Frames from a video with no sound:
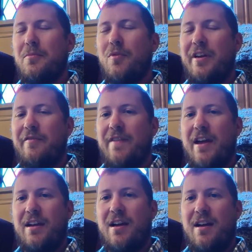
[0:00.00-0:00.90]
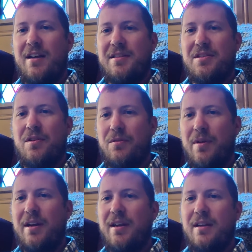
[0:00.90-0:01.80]
When in fact God has
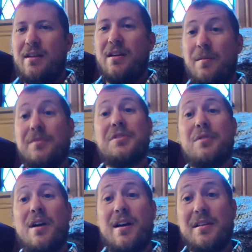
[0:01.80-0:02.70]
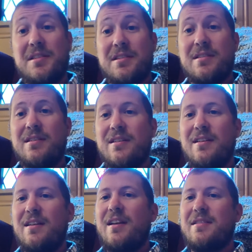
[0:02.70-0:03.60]
already come to us
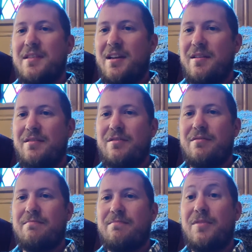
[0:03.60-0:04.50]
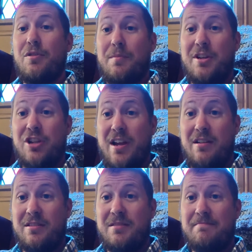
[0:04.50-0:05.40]
and said, you are my
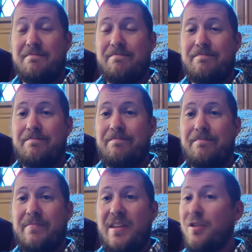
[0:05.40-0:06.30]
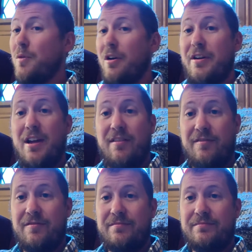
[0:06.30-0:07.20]
child, you are
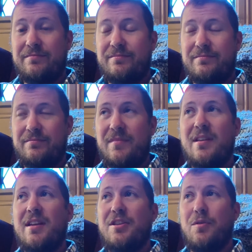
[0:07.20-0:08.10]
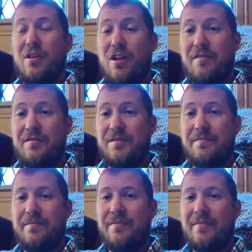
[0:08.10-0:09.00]
enough, and you are loved.
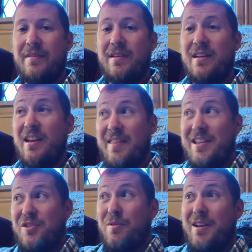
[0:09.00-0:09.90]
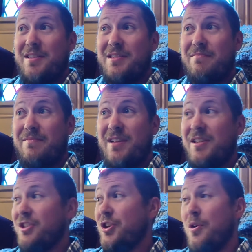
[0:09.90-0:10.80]
And that's grace.
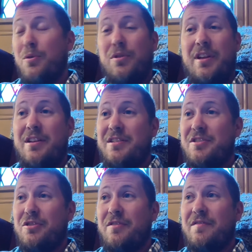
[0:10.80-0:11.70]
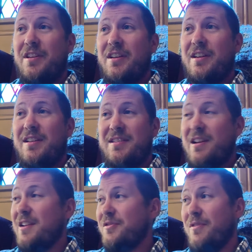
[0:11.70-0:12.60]
It's totally undeserved. It's
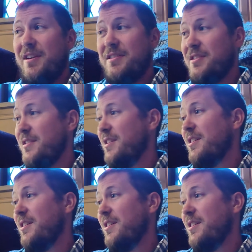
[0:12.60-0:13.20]
God's grace.